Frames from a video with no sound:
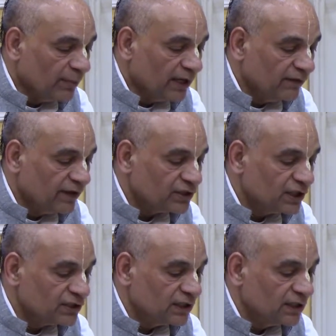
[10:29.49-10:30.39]

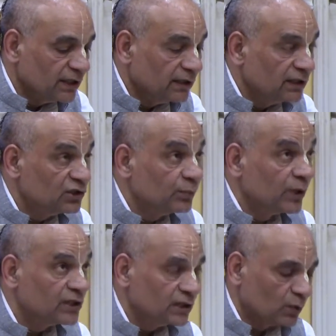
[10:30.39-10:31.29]
manifestation in the
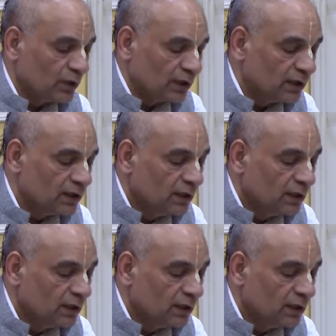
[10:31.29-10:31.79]
spiritual world.